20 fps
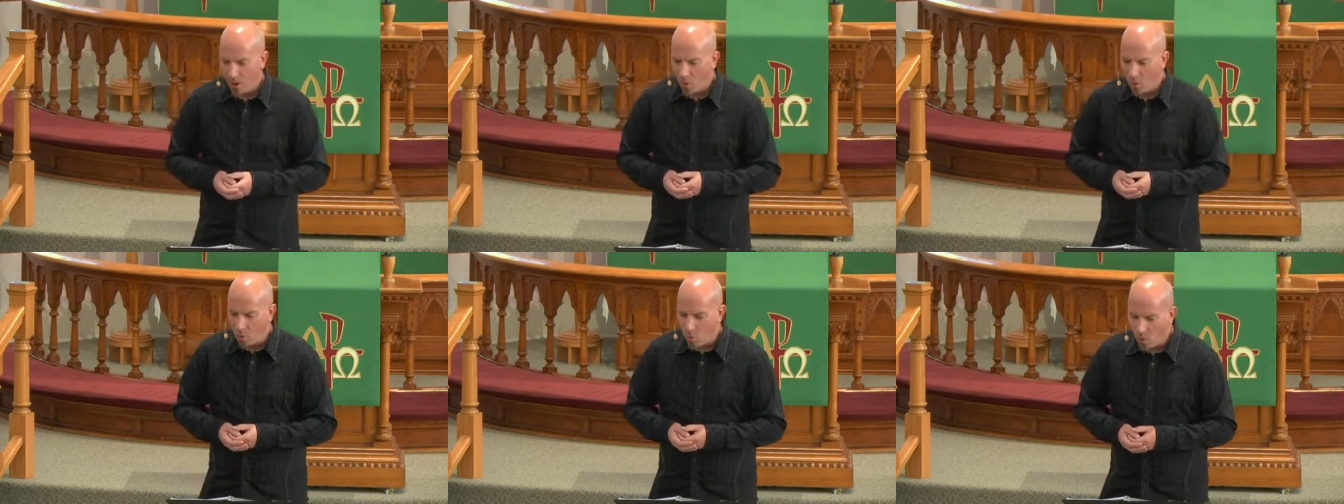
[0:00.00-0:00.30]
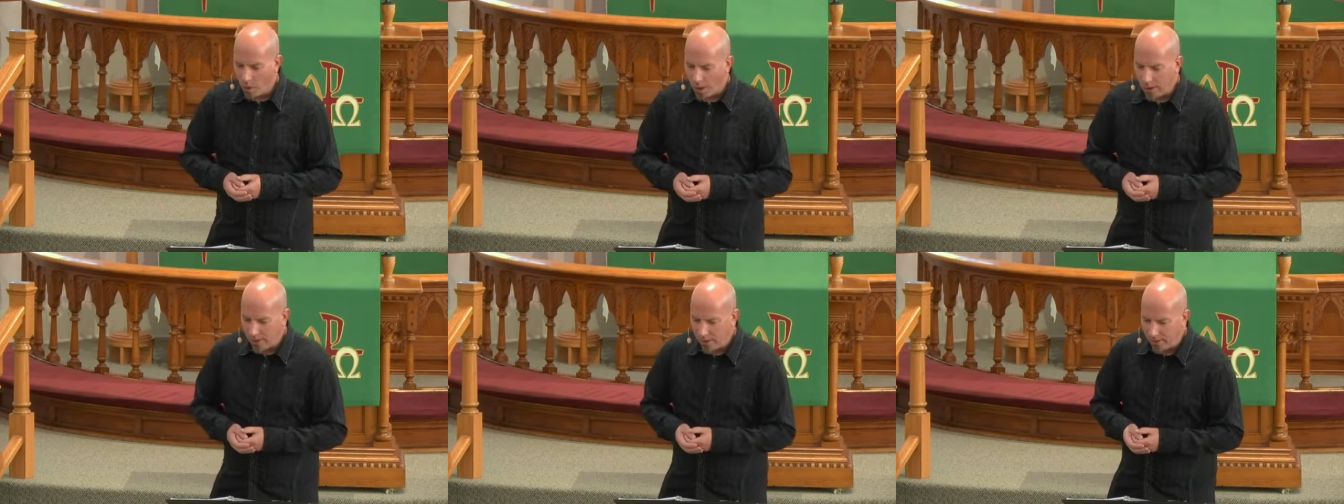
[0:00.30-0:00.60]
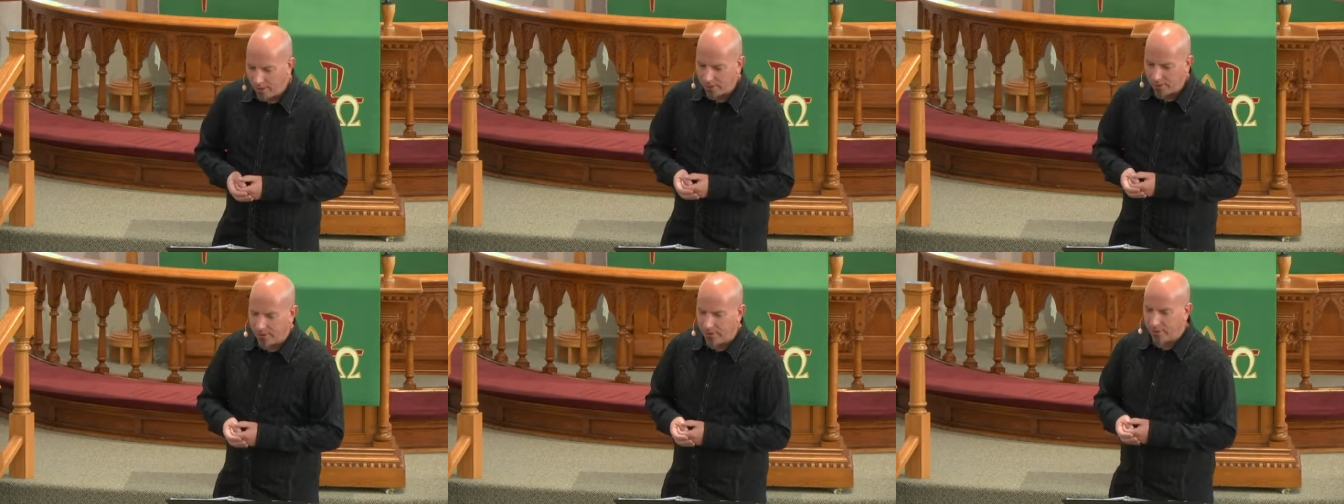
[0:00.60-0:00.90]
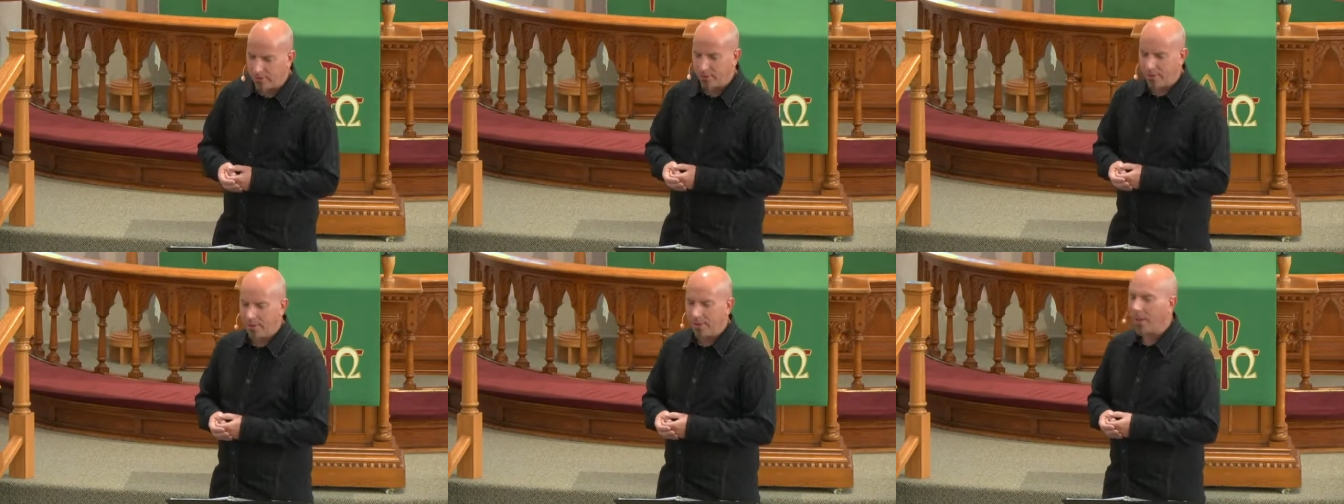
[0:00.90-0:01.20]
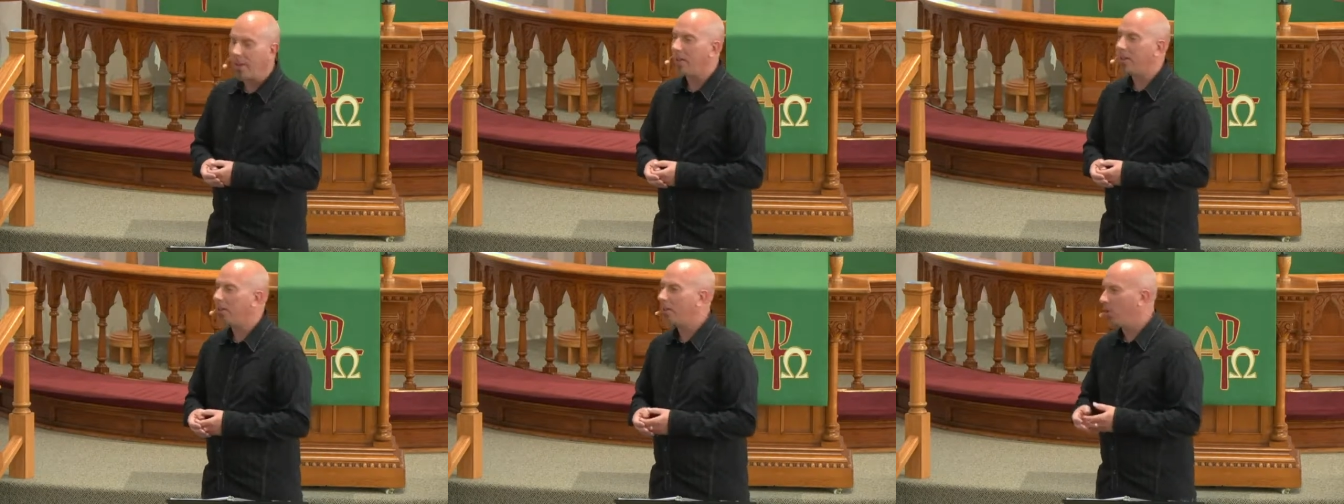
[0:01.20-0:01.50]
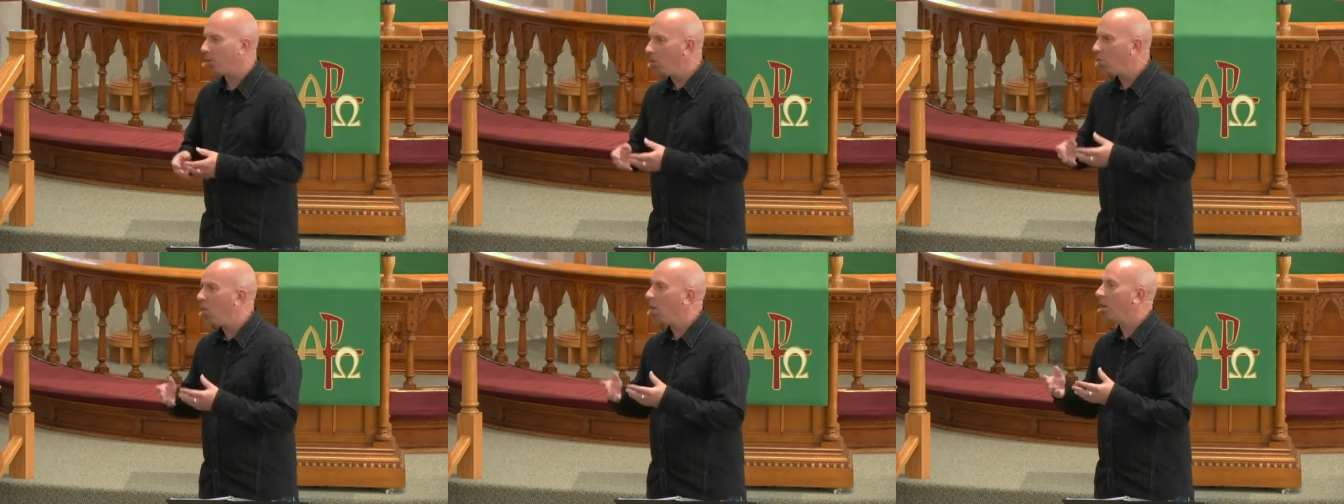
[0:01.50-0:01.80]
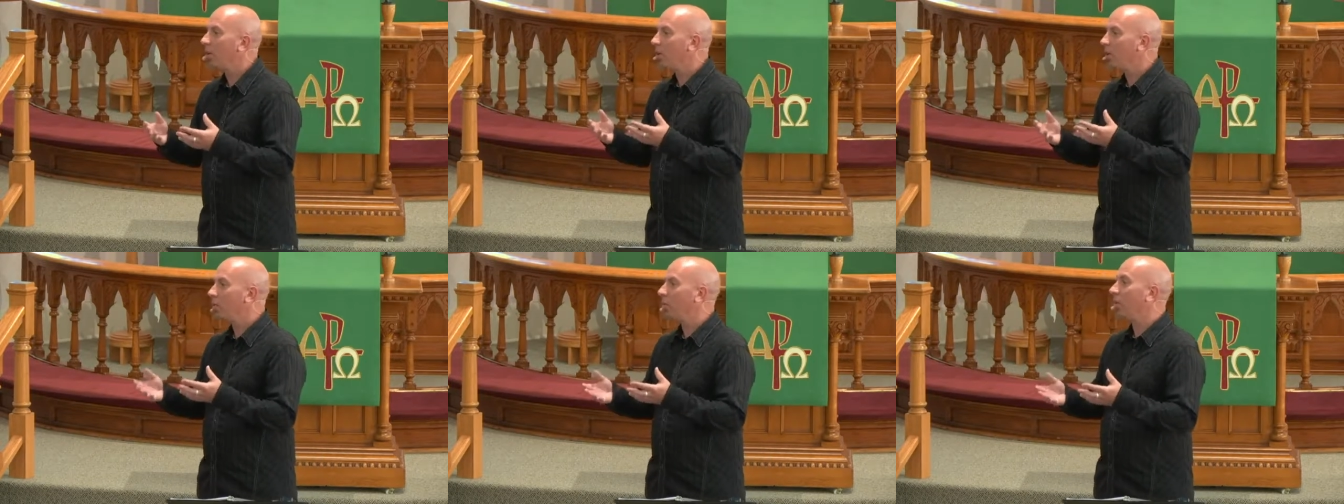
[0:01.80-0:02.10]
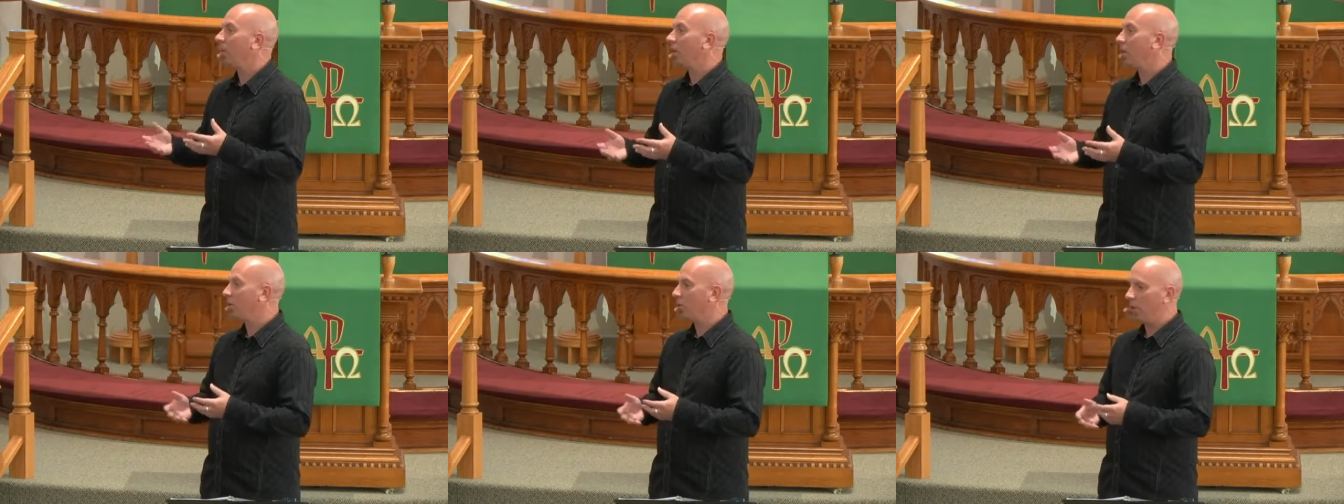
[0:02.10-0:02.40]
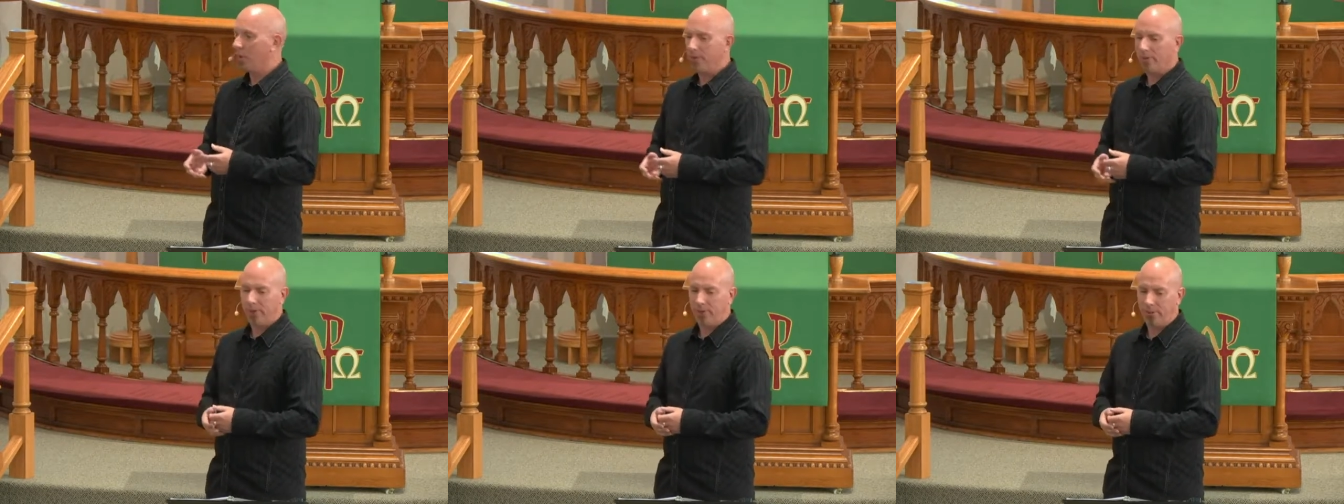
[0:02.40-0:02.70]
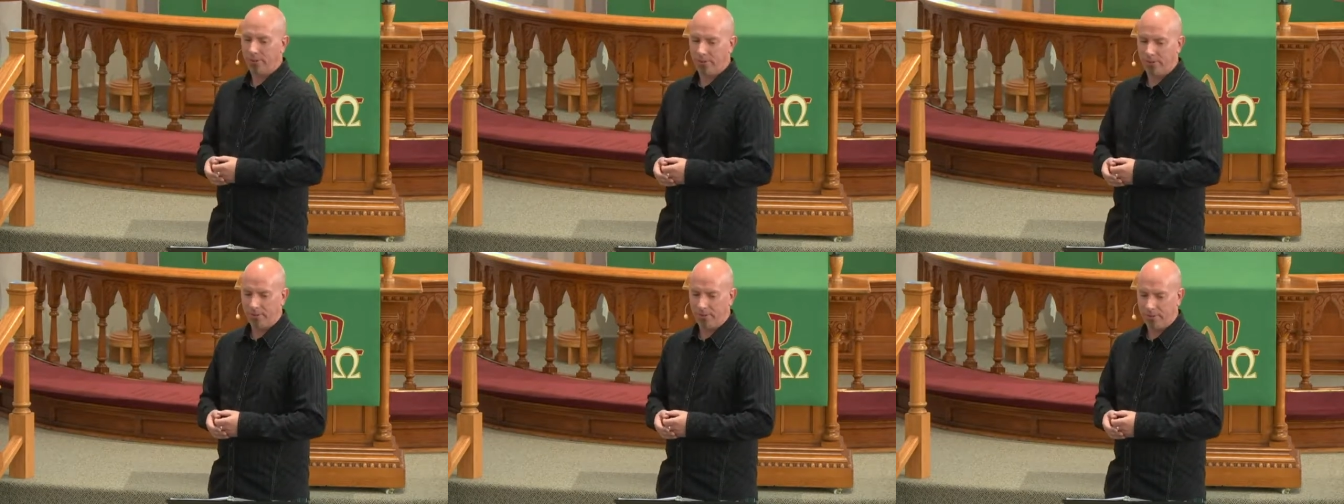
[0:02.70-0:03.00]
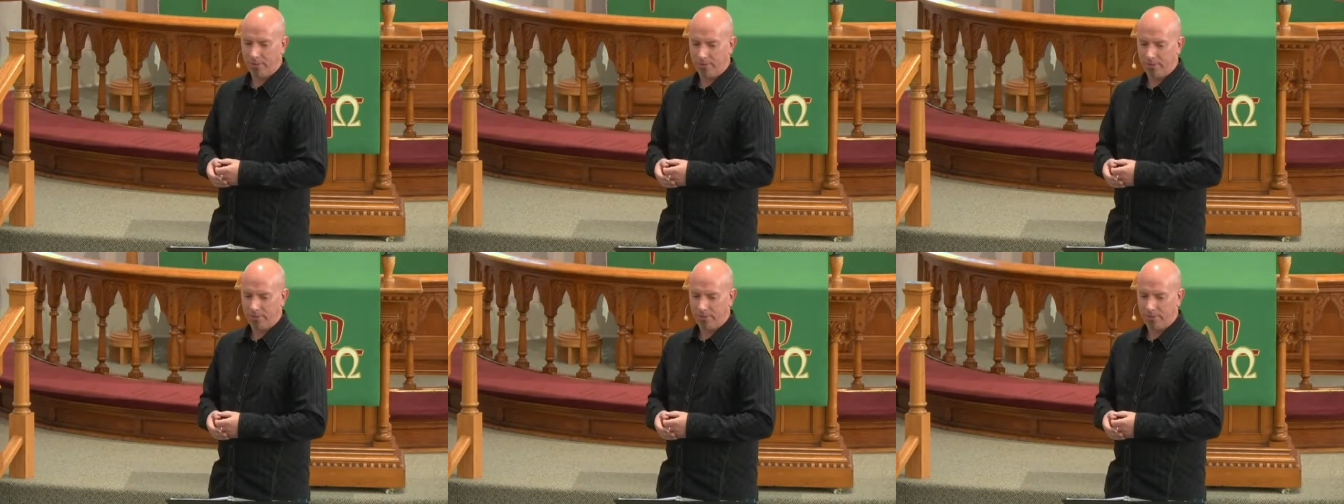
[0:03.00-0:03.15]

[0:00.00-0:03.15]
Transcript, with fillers: What is it that you are doing, Jesus?